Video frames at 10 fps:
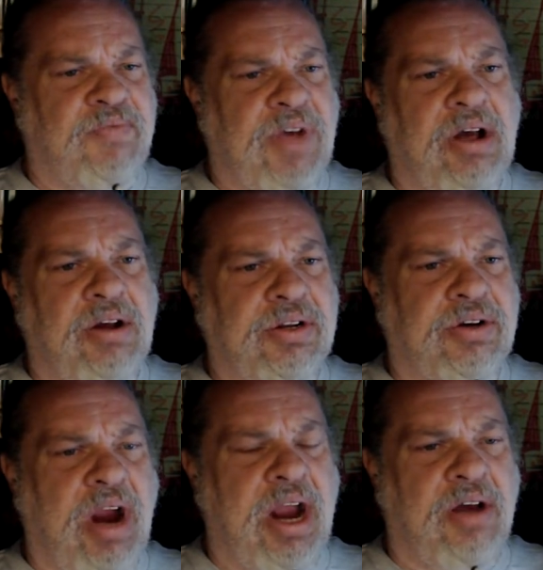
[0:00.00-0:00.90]
fell on the
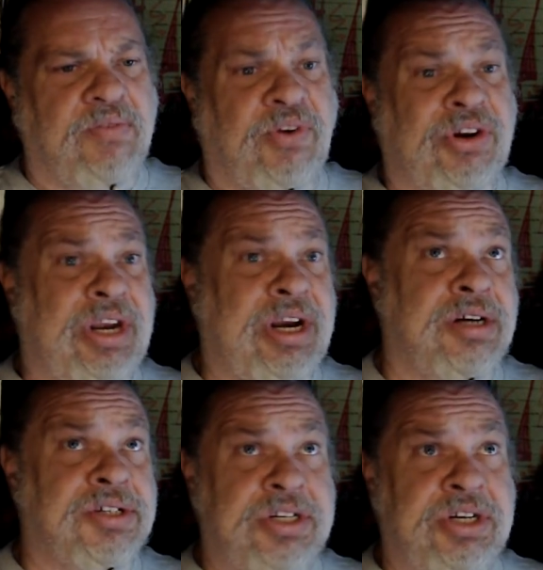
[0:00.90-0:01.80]
ground for
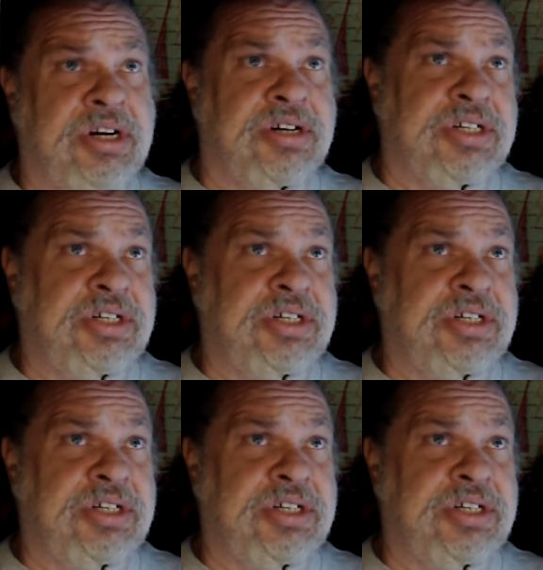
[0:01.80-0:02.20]
years and years